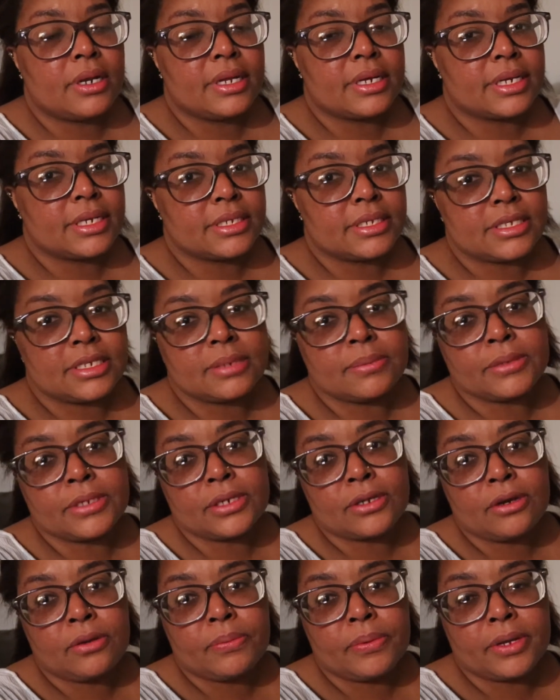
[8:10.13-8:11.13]
Like I said, I'm going
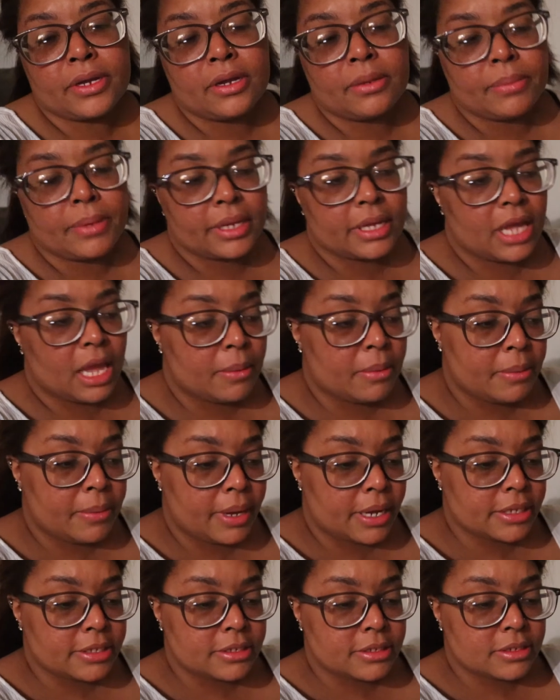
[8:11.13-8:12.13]
to go pick up my cable
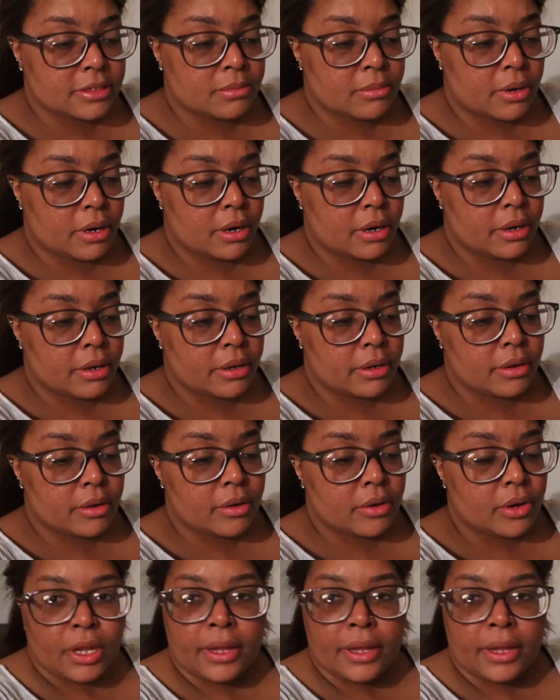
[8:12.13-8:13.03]
boxes tomorrow.